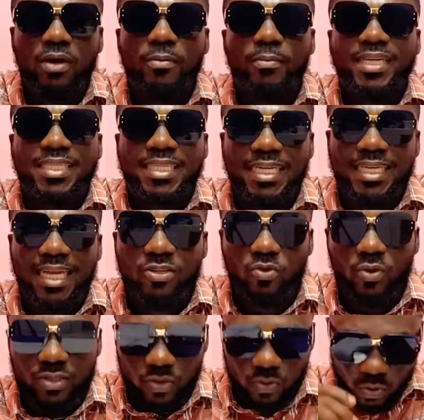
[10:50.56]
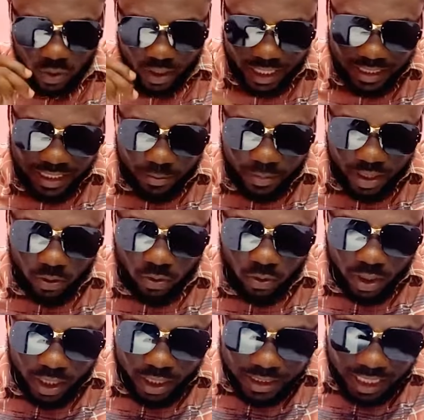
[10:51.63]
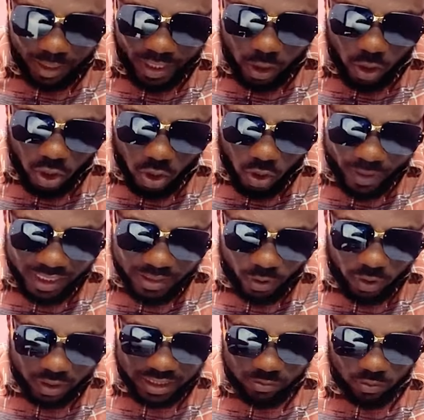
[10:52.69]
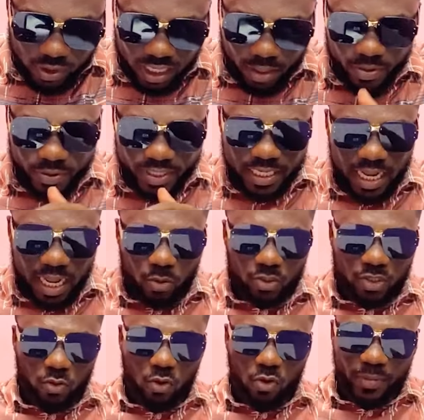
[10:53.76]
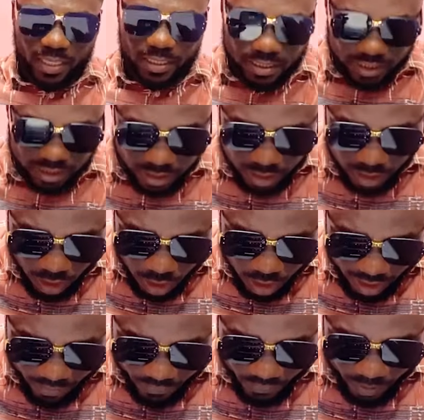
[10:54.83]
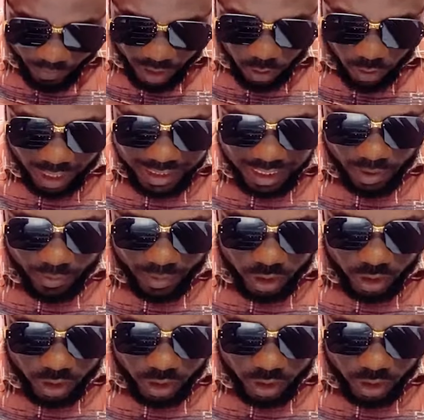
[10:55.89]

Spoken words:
me sunday atoaso e dey amao na me ko comment box mo na me ready out to comment and famao and me ma